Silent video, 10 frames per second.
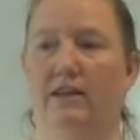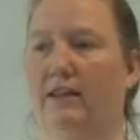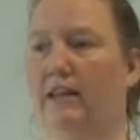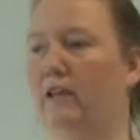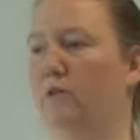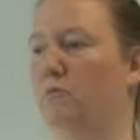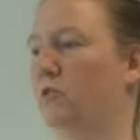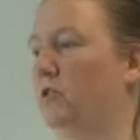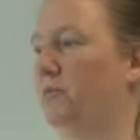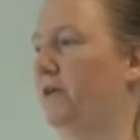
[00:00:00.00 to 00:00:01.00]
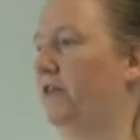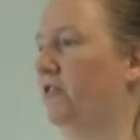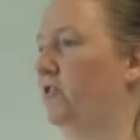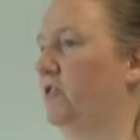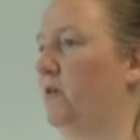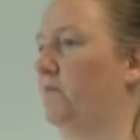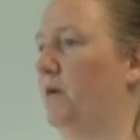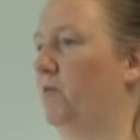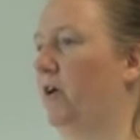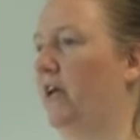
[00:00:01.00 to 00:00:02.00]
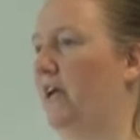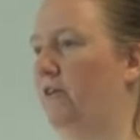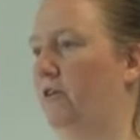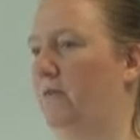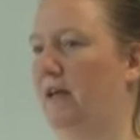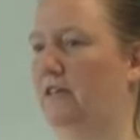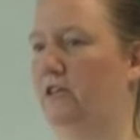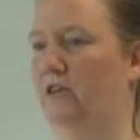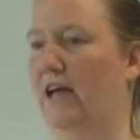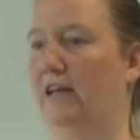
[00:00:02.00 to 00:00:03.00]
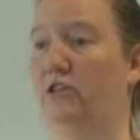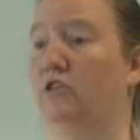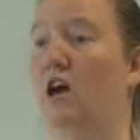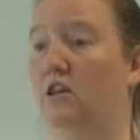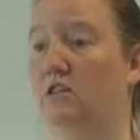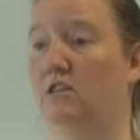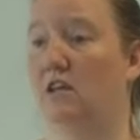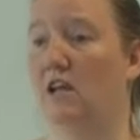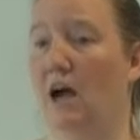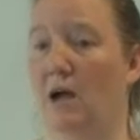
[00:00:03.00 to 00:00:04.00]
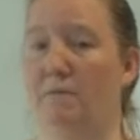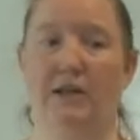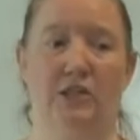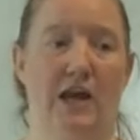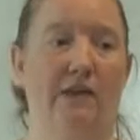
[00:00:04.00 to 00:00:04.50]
They think they're more superior or something by working out your maths in your head. You're not. I bet you